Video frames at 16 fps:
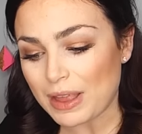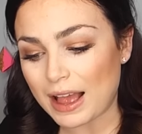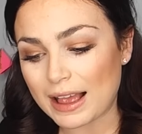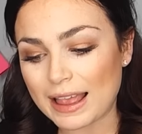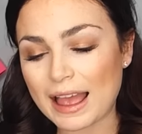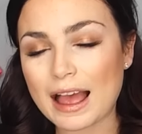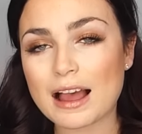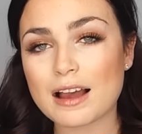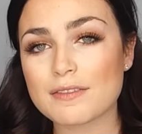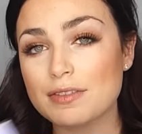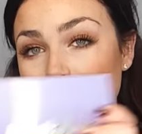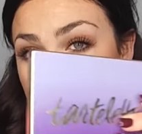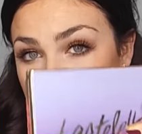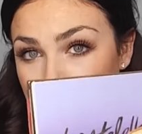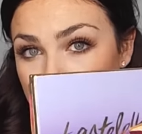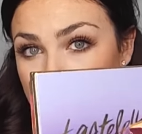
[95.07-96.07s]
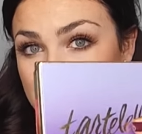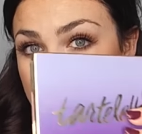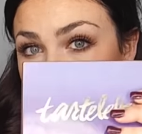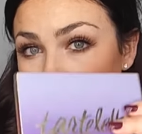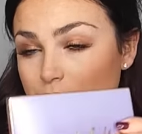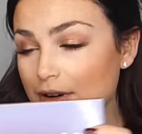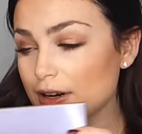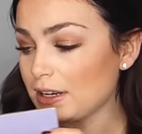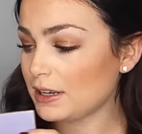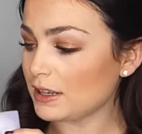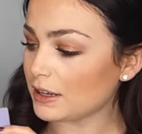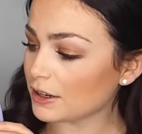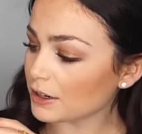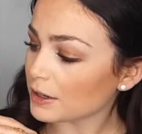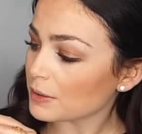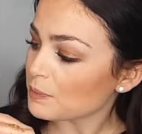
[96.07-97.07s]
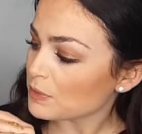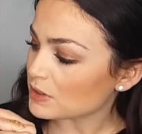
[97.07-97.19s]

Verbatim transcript: I have the original right here,